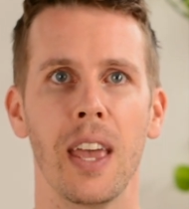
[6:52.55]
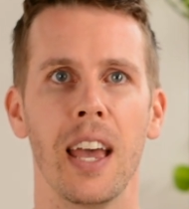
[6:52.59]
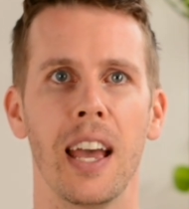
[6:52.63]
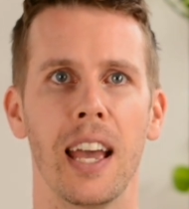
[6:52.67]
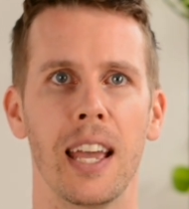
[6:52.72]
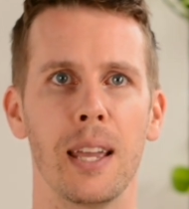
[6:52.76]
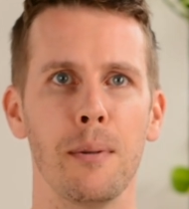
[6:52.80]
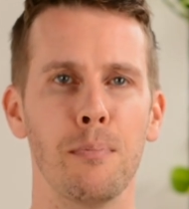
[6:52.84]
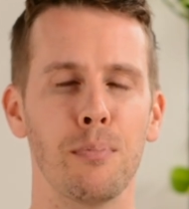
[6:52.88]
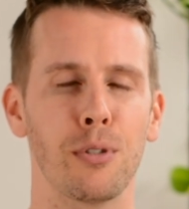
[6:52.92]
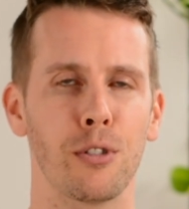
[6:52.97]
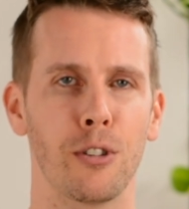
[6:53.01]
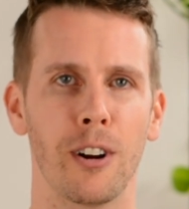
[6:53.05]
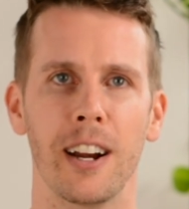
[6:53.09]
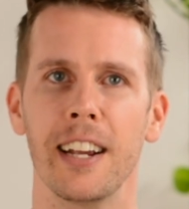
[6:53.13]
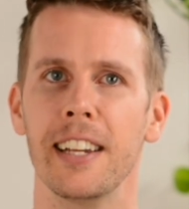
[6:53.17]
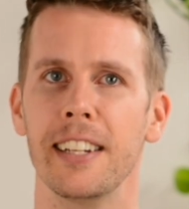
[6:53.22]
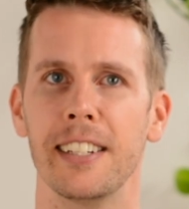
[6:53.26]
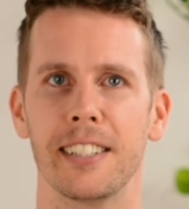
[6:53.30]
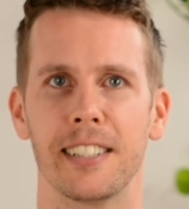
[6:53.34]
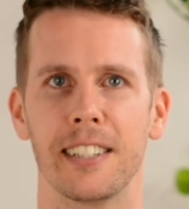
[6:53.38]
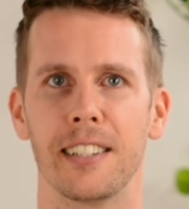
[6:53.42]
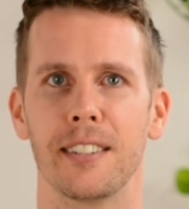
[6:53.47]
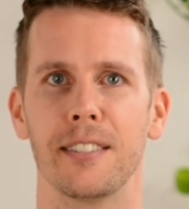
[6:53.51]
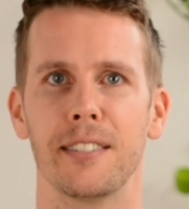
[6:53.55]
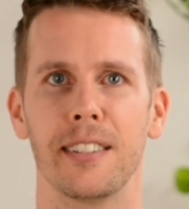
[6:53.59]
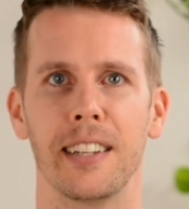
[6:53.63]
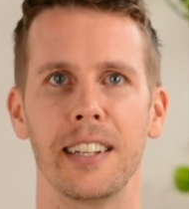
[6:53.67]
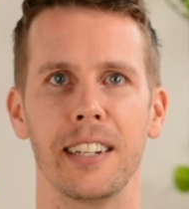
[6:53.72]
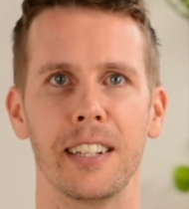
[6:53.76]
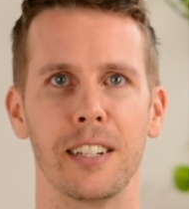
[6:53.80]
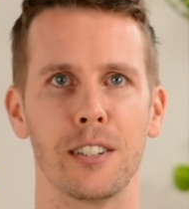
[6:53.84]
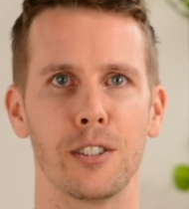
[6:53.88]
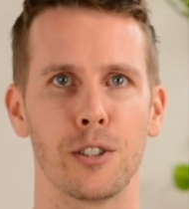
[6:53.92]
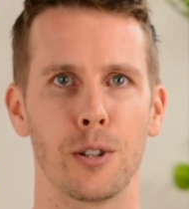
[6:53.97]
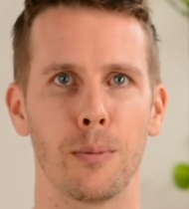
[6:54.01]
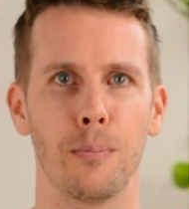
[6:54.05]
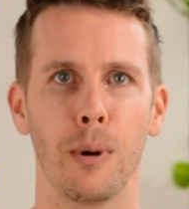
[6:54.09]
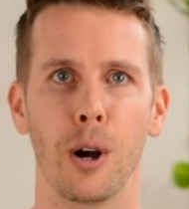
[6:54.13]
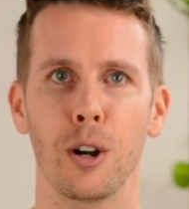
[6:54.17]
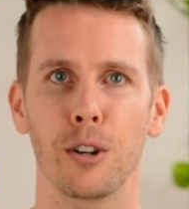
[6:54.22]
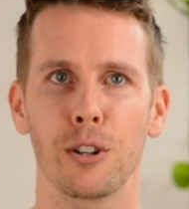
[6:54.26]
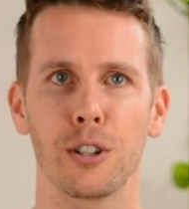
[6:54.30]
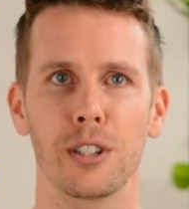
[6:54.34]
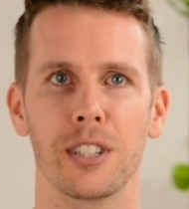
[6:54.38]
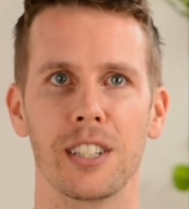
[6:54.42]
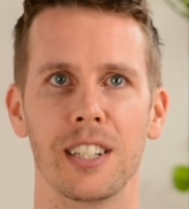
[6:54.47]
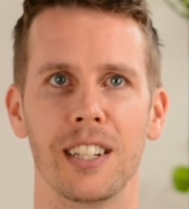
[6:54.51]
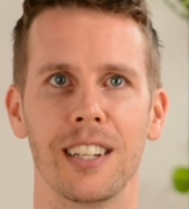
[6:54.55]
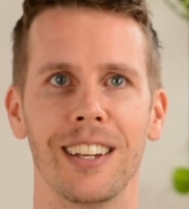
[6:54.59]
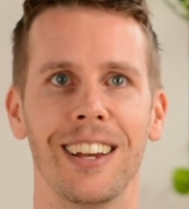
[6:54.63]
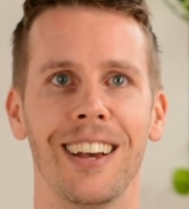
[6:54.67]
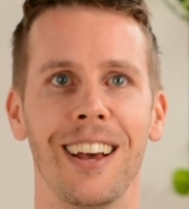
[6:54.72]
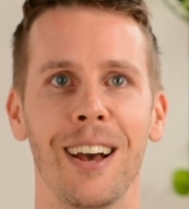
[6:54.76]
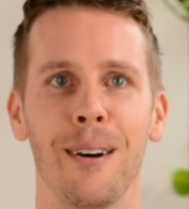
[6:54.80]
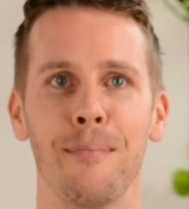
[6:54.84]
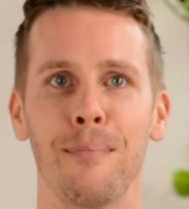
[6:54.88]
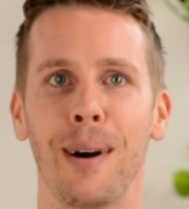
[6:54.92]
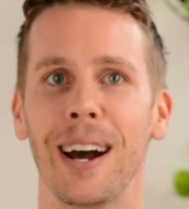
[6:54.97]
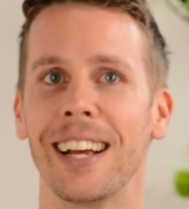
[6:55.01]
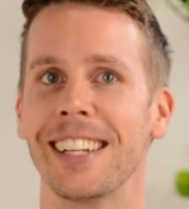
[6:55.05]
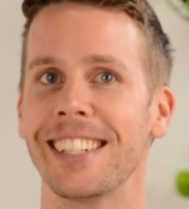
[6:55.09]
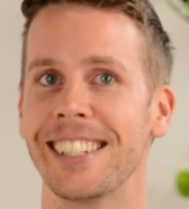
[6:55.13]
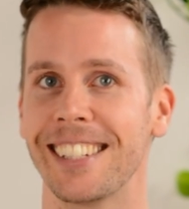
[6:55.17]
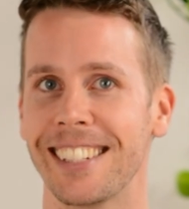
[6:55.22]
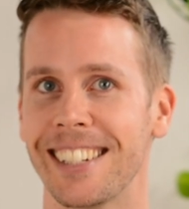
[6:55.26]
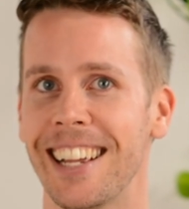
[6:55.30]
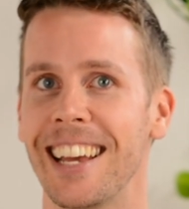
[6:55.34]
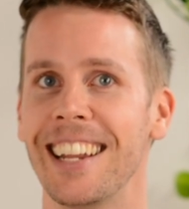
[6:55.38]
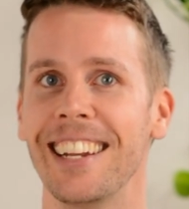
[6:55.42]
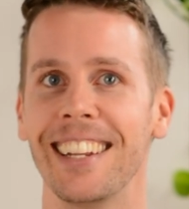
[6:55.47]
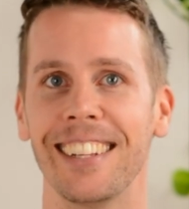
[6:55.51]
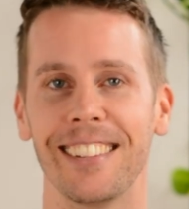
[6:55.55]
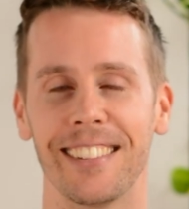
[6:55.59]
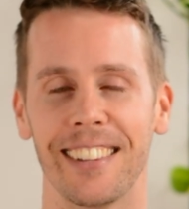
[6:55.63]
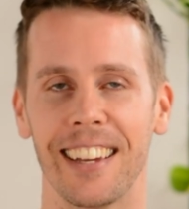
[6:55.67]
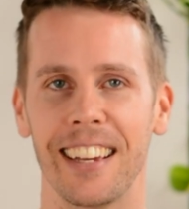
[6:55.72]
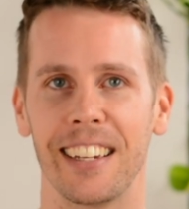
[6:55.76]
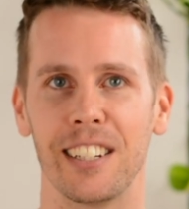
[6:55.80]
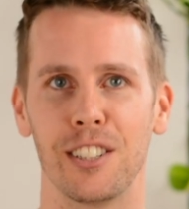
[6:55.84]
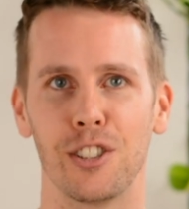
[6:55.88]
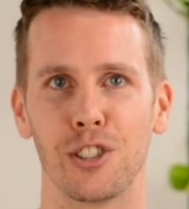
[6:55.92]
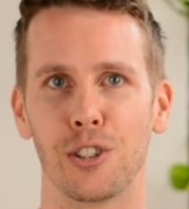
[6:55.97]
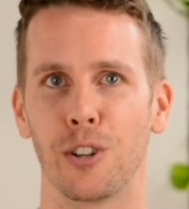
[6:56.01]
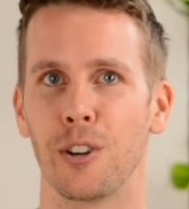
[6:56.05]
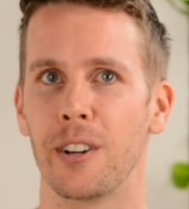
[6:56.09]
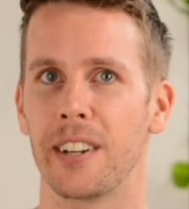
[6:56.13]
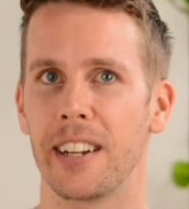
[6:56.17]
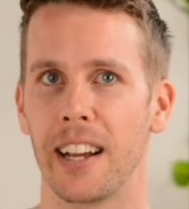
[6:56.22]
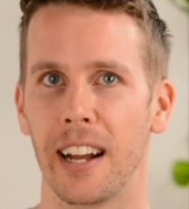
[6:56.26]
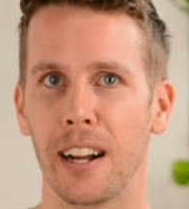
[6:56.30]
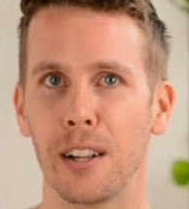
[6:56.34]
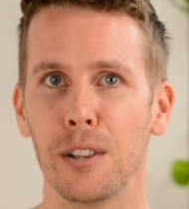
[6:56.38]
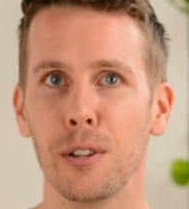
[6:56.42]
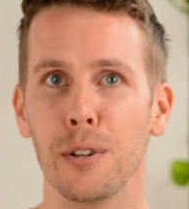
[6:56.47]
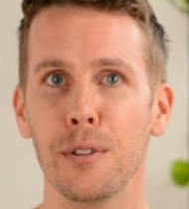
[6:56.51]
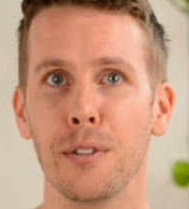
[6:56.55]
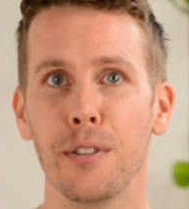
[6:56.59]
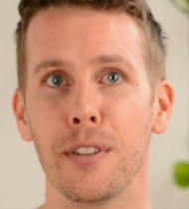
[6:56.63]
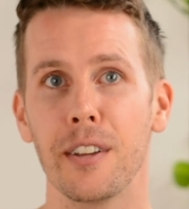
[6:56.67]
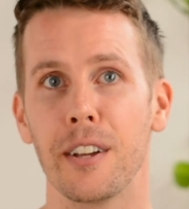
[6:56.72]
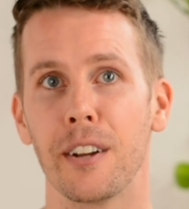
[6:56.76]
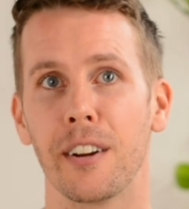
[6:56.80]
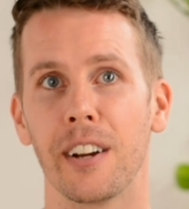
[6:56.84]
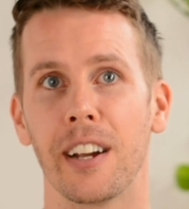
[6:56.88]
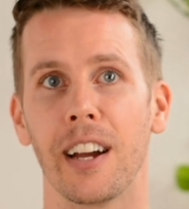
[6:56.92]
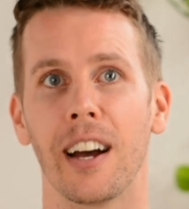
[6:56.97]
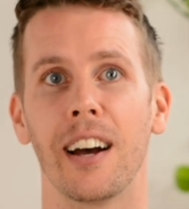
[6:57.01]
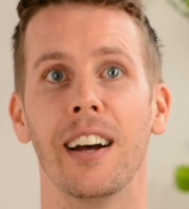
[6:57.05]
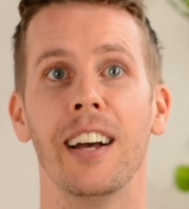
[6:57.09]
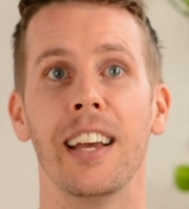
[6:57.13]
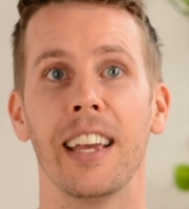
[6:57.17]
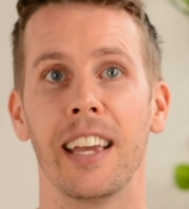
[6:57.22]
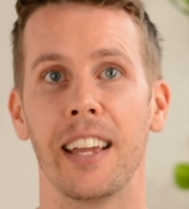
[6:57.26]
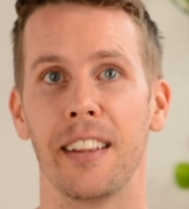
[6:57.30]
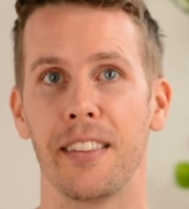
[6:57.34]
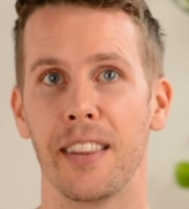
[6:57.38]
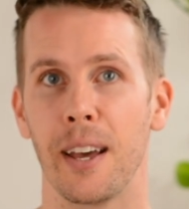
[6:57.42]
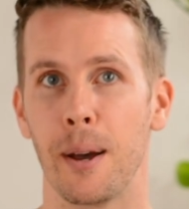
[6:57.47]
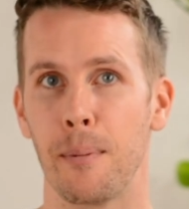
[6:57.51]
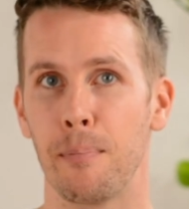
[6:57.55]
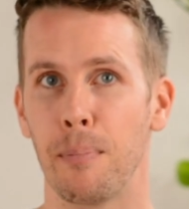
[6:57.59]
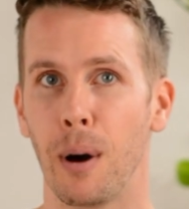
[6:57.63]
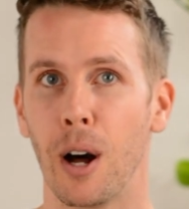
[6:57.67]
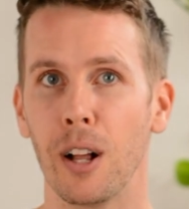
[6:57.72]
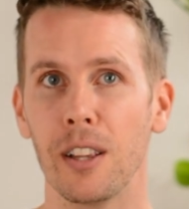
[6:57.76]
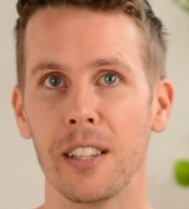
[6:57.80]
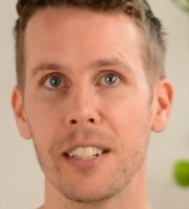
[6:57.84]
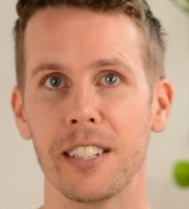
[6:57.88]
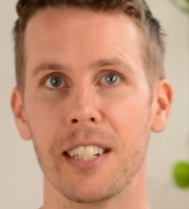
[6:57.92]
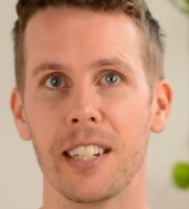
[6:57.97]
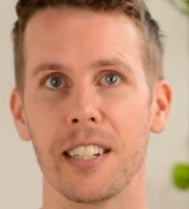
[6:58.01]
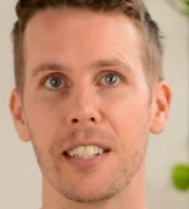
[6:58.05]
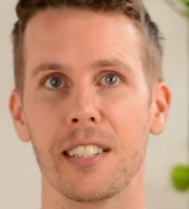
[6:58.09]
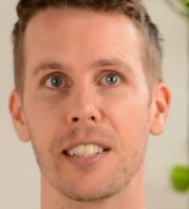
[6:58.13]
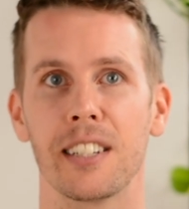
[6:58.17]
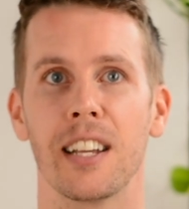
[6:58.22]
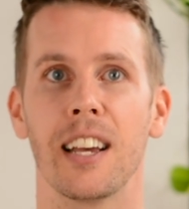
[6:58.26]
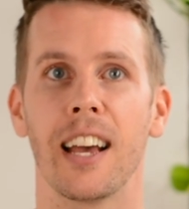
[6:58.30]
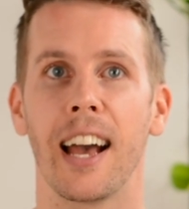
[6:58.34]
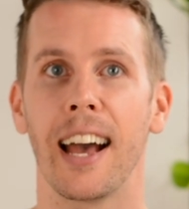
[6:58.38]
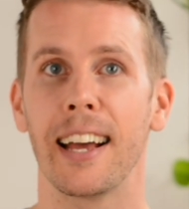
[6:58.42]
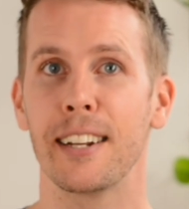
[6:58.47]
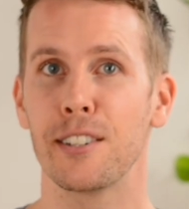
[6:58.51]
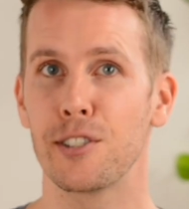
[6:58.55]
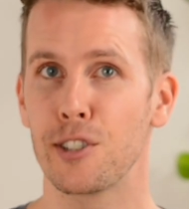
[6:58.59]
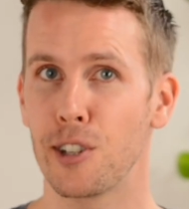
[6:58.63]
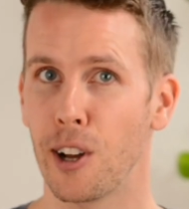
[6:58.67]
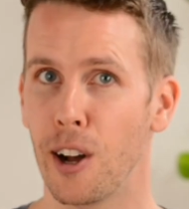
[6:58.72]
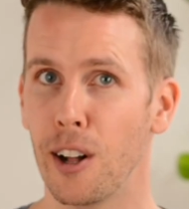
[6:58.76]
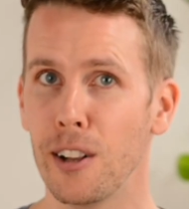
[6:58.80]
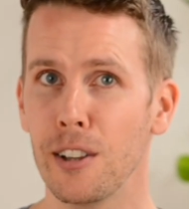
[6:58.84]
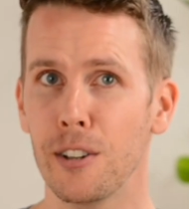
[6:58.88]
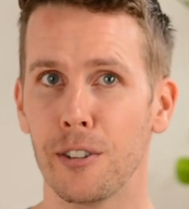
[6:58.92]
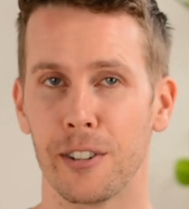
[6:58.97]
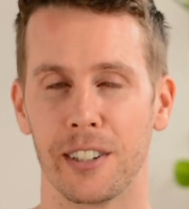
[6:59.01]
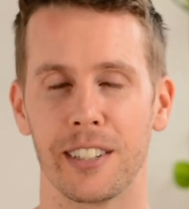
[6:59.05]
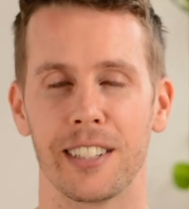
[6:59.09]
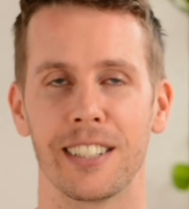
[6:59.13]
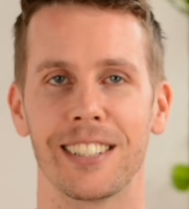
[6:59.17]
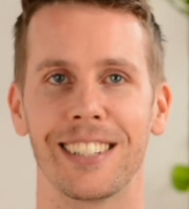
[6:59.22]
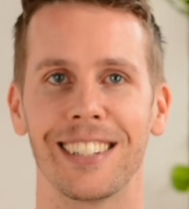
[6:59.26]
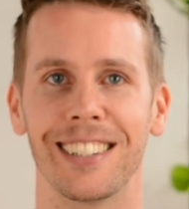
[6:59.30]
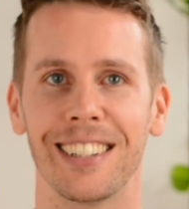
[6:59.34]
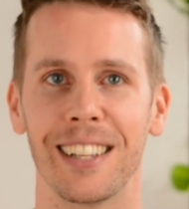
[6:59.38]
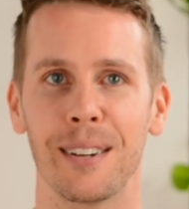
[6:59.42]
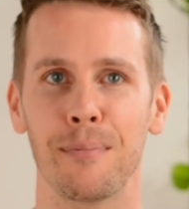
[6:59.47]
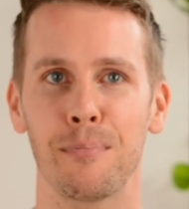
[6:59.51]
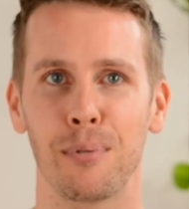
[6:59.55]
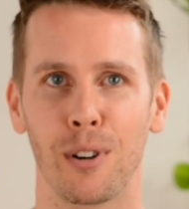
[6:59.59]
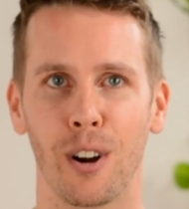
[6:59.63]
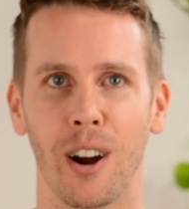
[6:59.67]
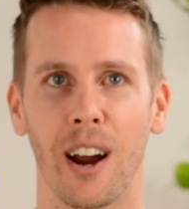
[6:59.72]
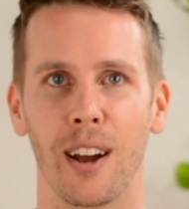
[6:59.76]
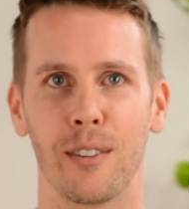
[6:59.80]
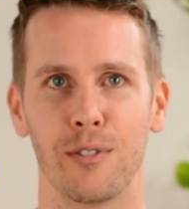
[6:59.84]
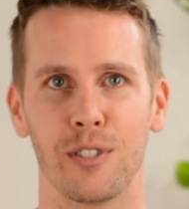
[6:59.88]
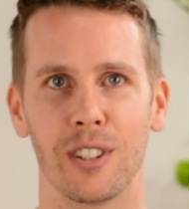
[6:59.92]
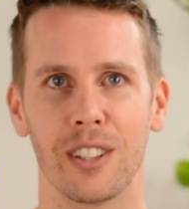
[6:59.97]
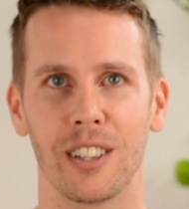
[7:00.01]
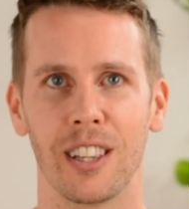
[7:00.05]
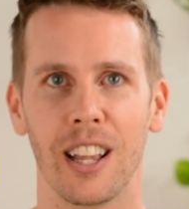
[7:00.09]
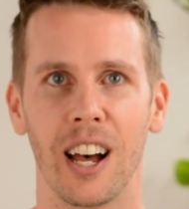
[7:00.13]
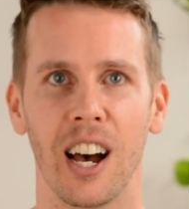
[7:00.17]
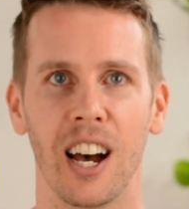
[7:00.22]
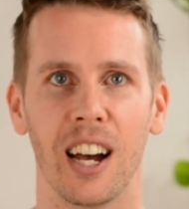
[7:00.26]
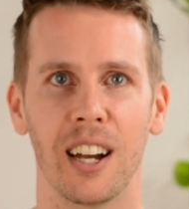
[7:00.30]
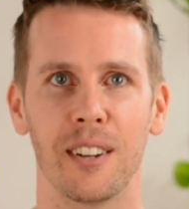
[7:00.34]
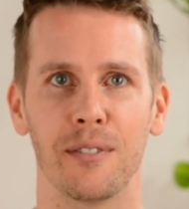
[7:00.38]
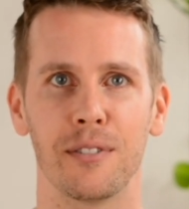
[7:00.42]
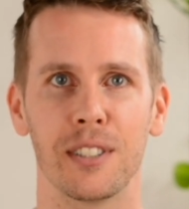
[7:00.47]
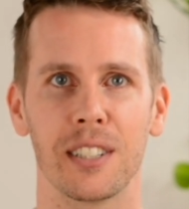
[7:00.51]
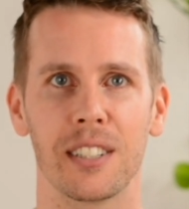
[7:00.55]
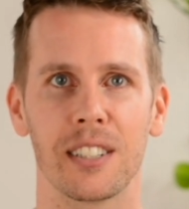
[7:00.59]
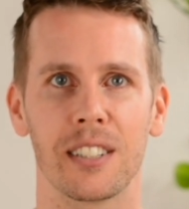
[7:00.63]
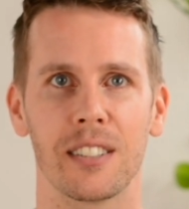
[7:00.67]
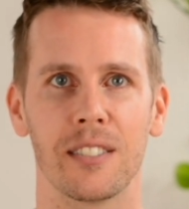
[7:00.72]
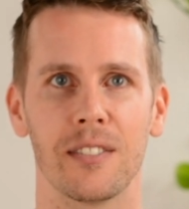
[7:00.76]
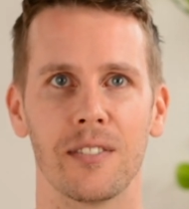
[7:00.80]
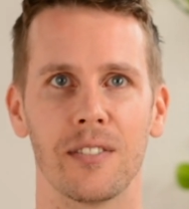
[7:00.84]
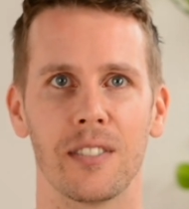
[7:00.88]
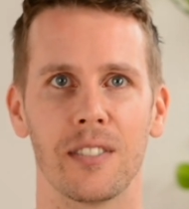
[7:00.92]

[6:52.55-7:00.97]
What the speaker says: he praised Athenian democracy by stating they enjoyed eleutheria in their politics and tolerance in their private lives.